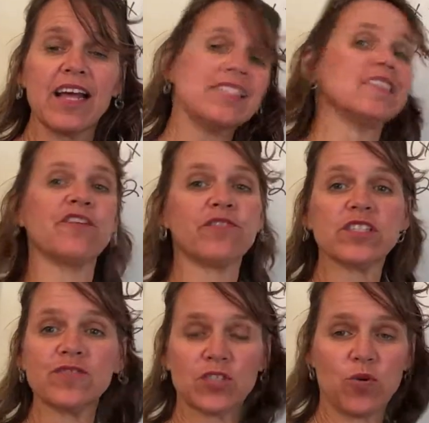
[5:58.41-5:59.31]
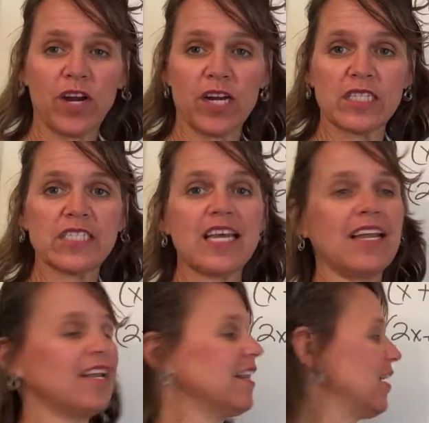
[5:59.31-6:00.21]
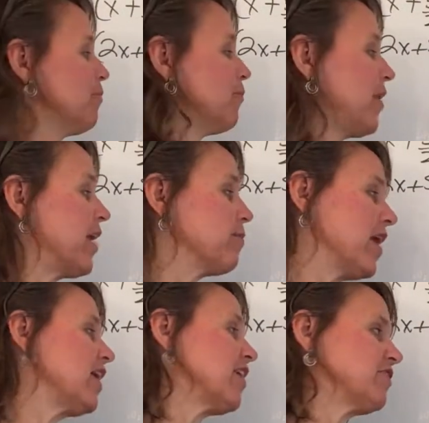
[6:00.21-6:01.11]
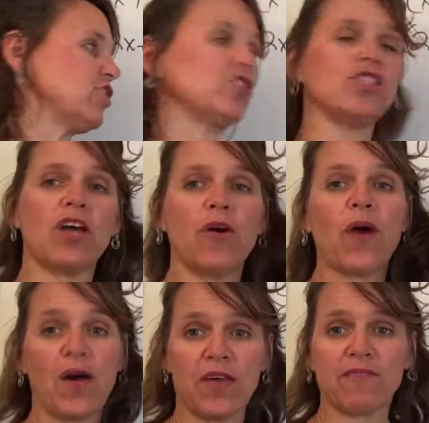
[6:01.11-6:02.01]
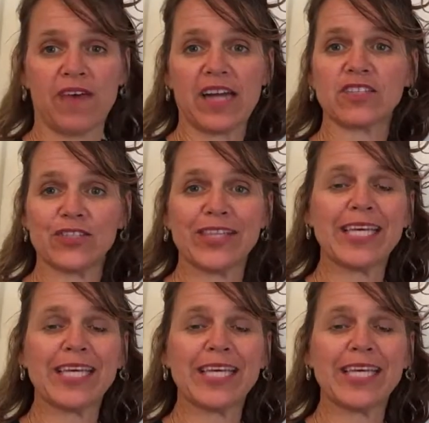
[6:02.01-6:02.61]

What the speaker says: It's a difference of squares, and many of us just know how that factors, that